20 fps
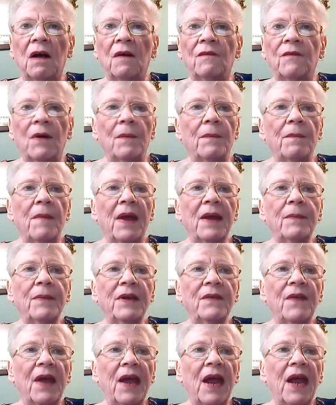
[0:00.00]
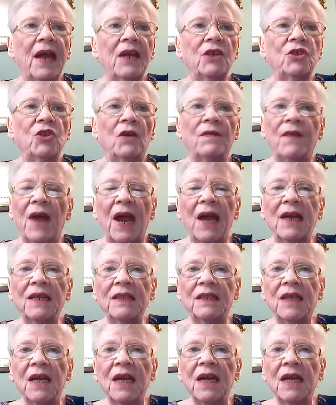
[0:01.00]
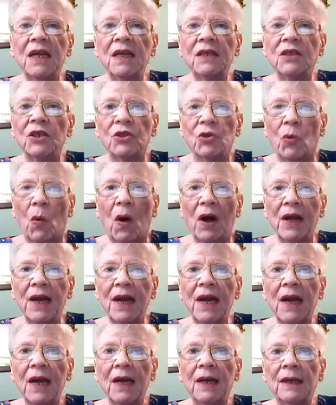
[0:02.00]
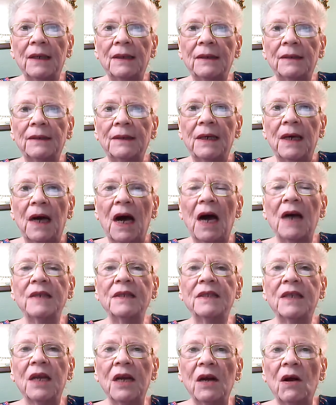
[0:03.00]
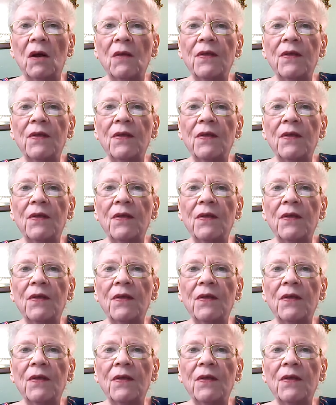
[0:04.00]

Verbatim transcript: from maybe the age of 18 to 20 until